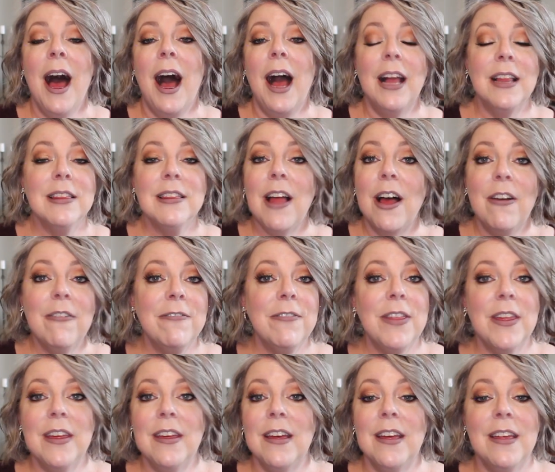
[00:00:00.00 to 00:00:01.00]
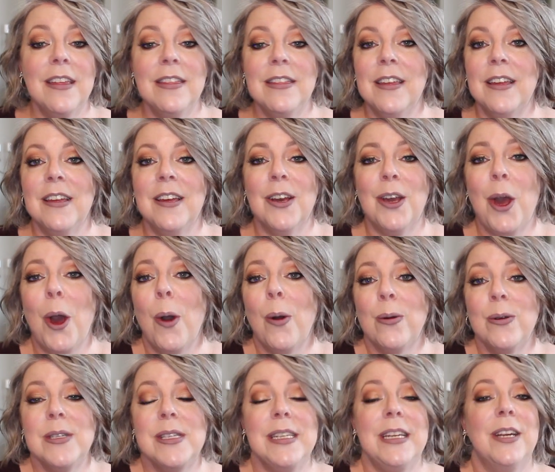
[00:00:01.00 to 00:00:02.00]
I love the, the
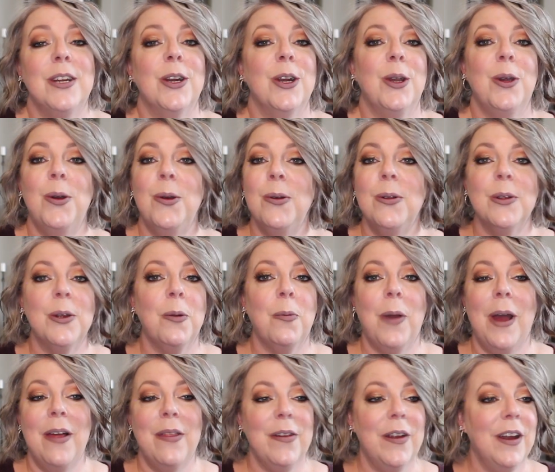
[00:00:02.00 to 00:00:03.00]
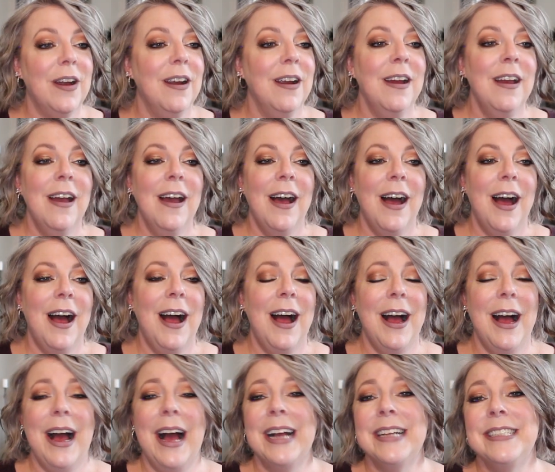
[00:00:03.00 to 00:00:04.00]
cozier, cooler weather
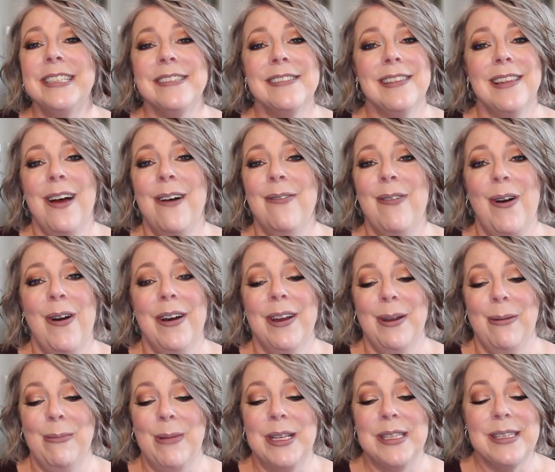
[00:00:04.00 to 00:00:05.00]
uh, I just love autumn.